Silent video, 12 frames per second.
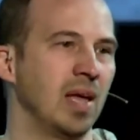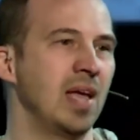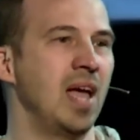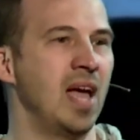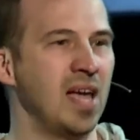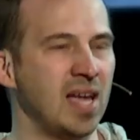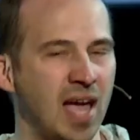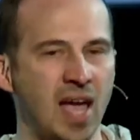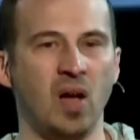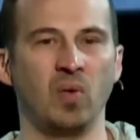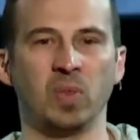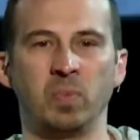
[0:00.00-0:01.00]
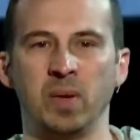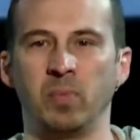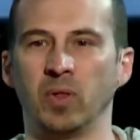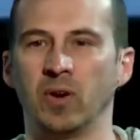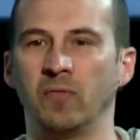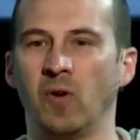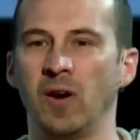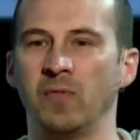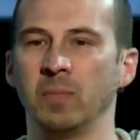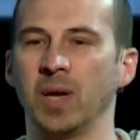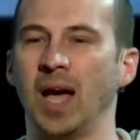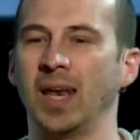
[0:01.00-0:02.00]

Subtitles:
hang out with people that are far from God.